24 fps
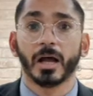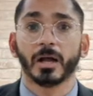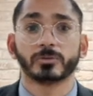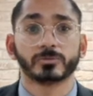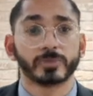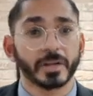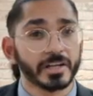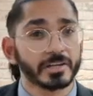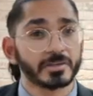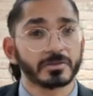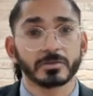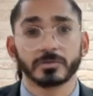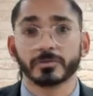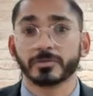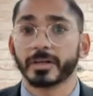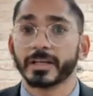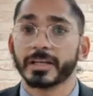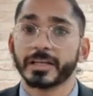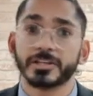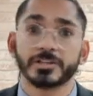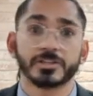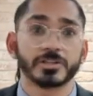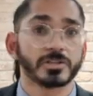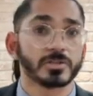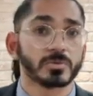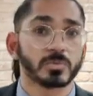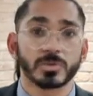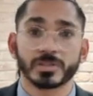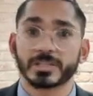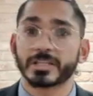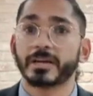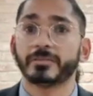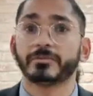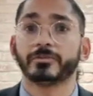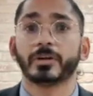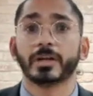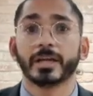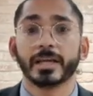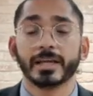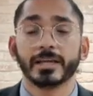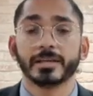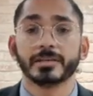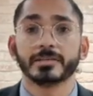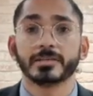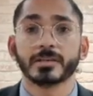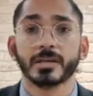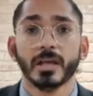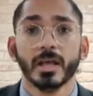racial, religious, whatever it
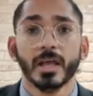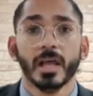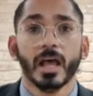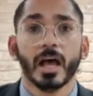is.